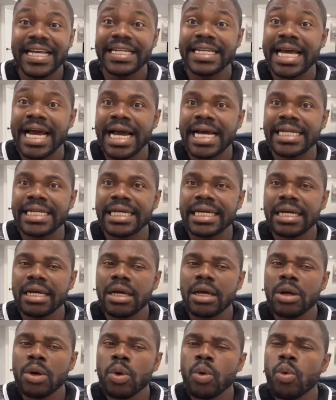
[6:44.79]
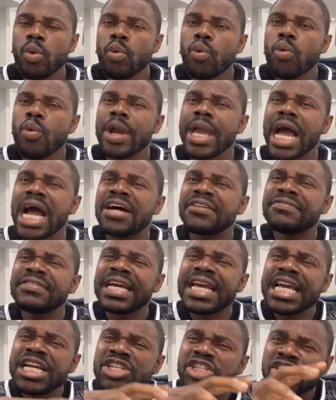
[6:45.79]
that we have
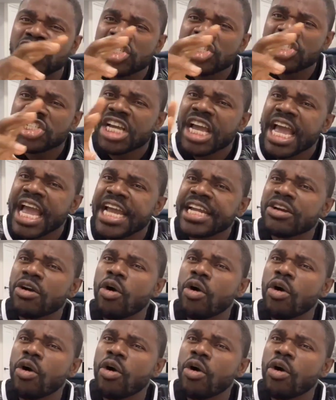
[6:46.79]
a shared